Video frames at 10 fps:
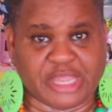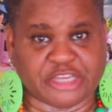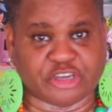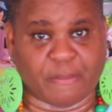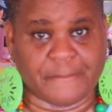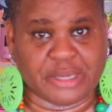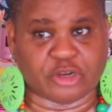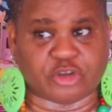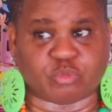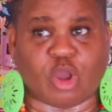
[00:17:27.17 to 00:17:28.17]
in the middle
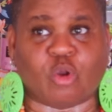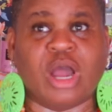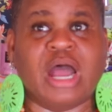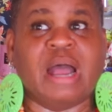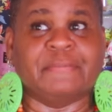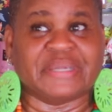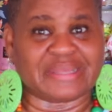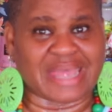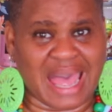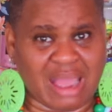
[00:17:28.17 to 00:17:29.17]
of the road
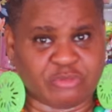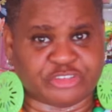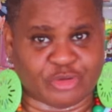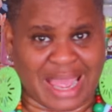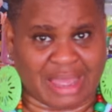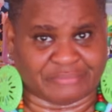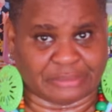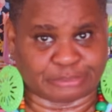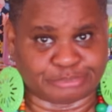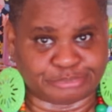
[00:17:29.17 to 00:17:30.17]
because I was driving.